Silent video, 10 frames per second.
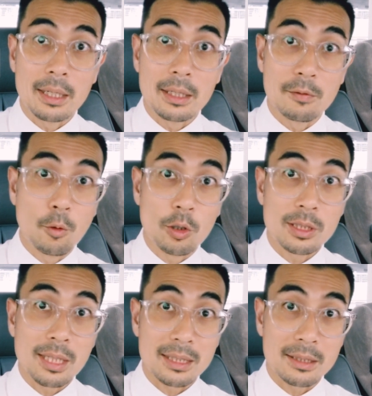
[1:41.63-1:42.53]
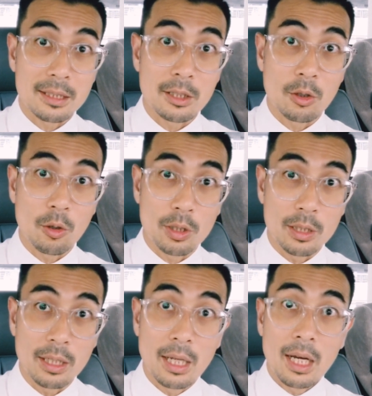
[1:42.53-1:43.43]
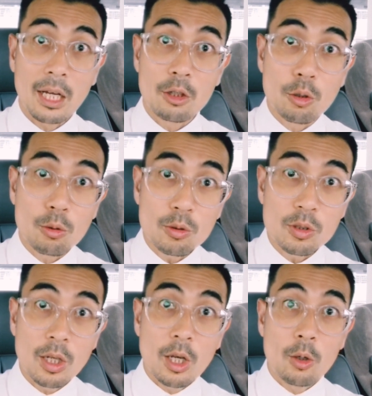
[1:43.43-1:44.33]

a divorce custody order are those